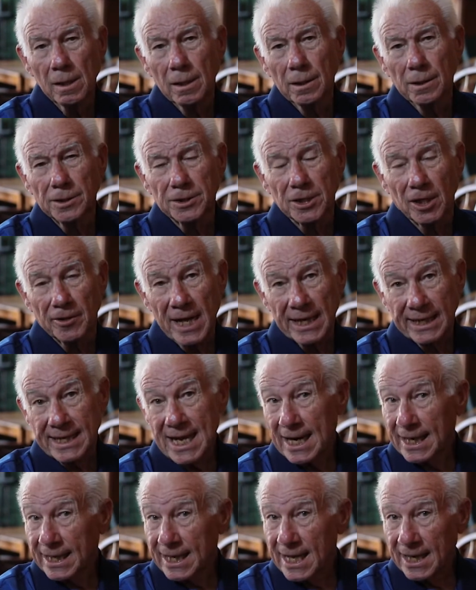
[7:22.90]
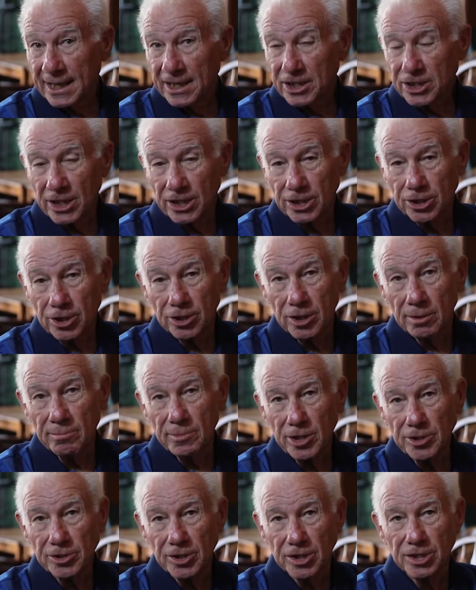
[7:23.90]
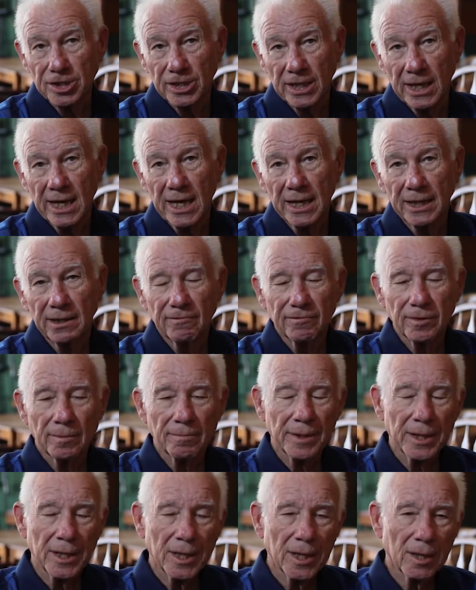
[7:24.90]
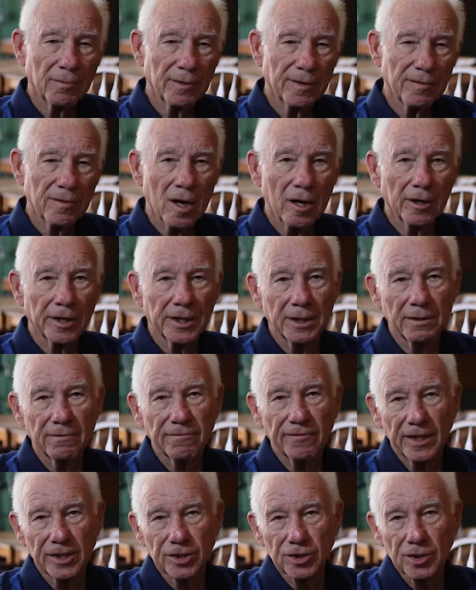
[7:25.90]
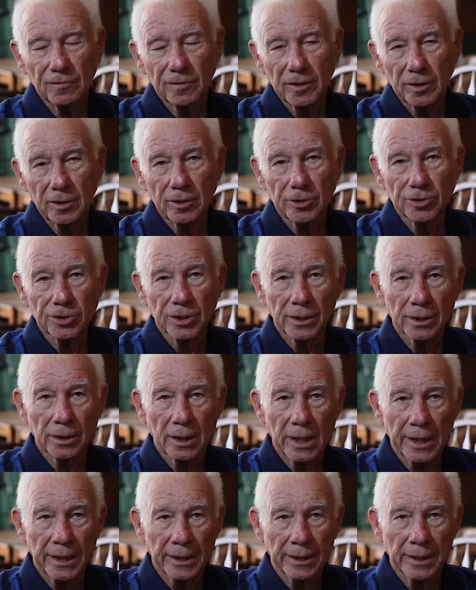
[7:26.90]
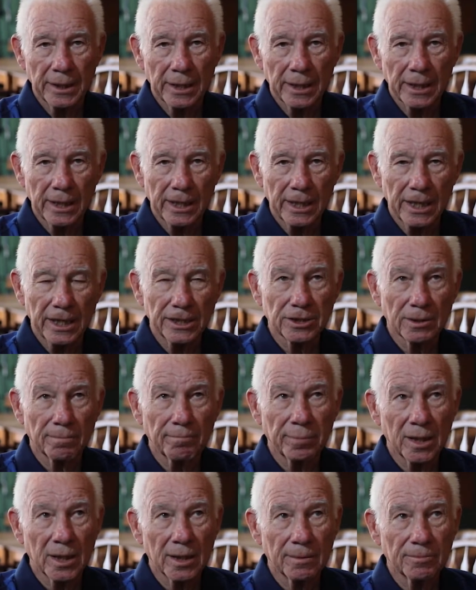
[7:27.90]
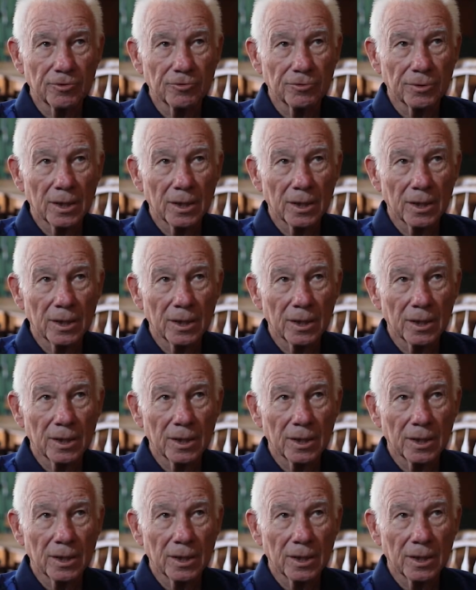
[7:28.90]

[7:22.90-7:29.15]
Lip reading: so that kind of got us into the music side, and from there we've gone into festivals, and as the pub